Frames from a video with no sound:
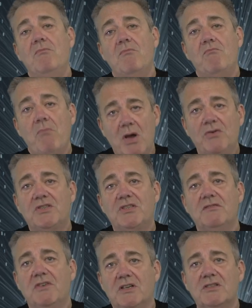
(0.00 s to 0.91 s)

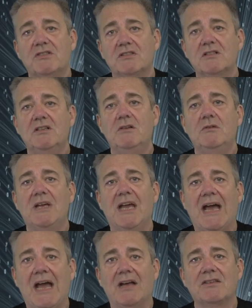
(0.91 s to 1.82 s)
Most of us who
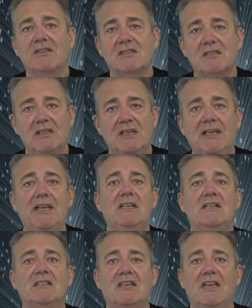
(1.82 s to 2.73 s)
get asked to
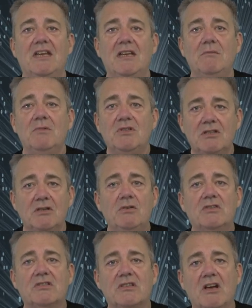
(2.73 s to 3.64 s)
lead a team
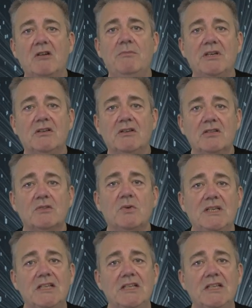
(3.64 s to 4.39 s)
do so because we